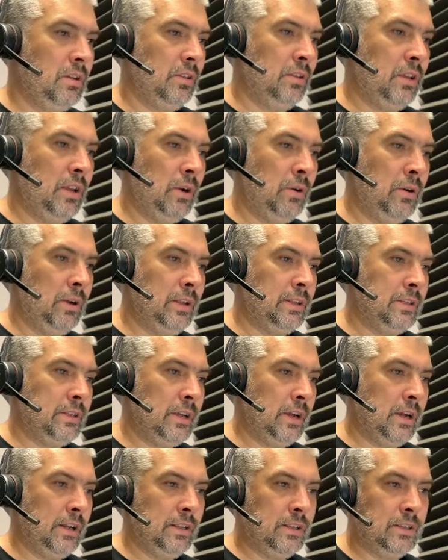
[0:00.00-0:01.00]
Now let's
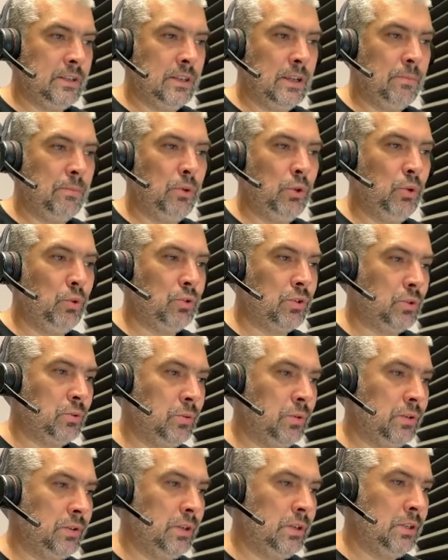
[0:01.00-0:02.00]
add some users
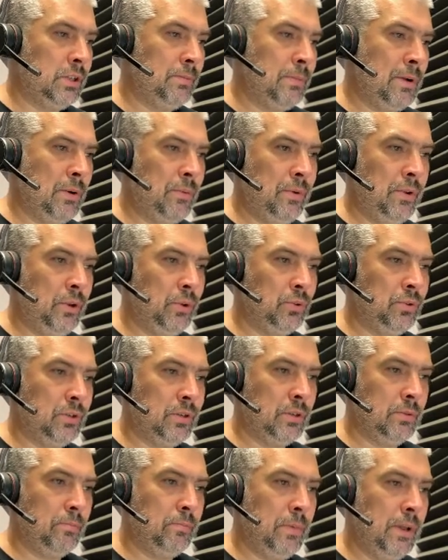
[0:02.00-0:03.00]
to the system. I will
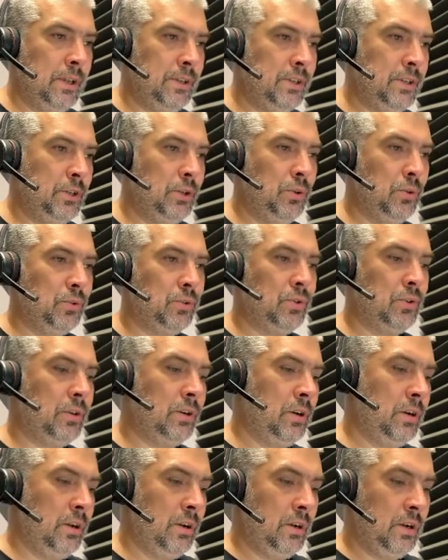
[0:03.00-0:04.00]
use a basic
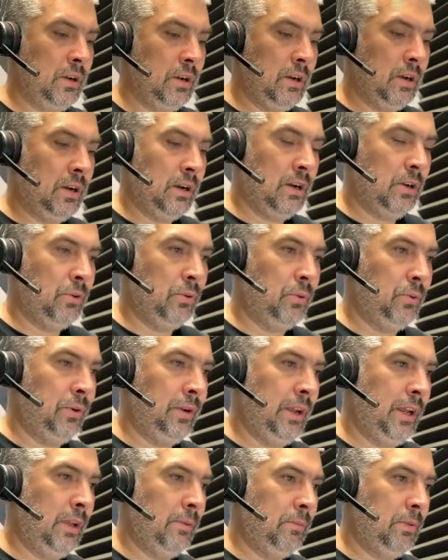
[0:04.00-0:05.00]
user. I will
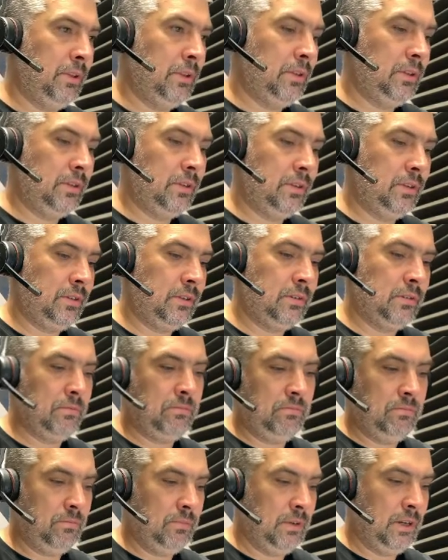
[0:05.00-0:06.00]
name it,
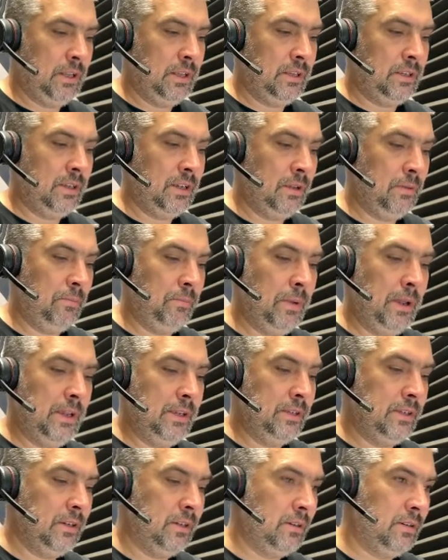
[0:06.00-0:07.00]
let's say,
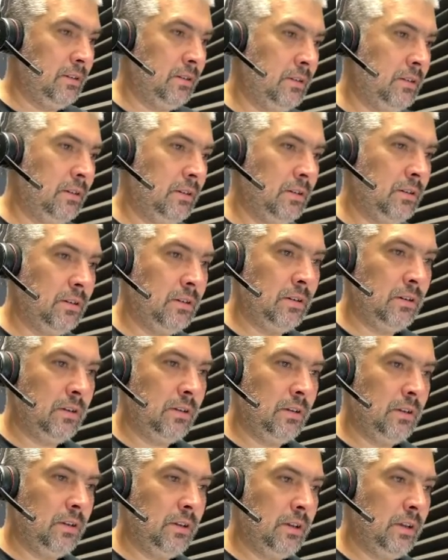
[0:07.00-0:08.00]
basic,
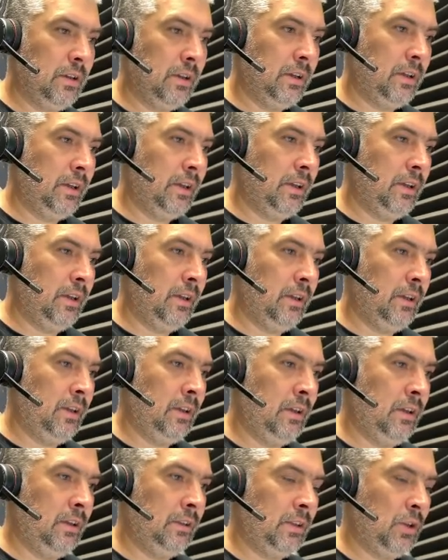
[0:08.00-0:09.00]

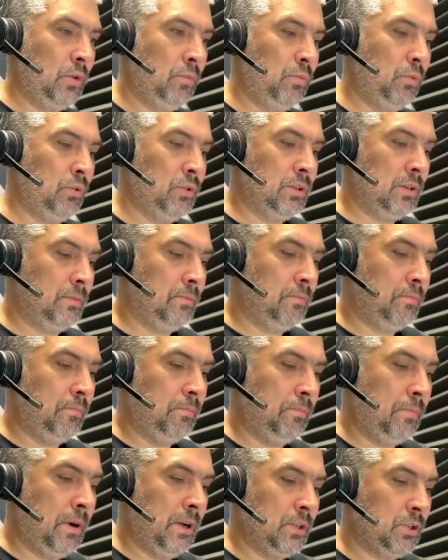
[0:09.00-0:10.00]
and I will put some
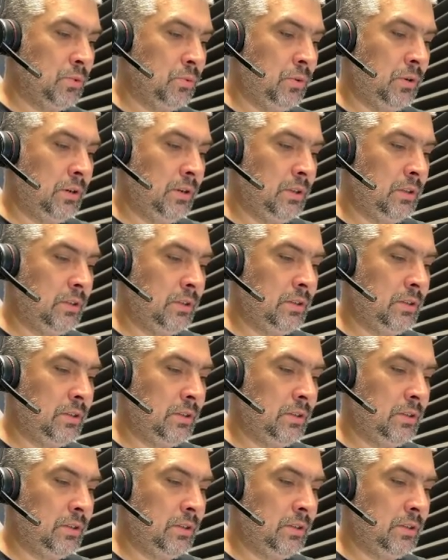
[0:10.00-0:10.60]
password.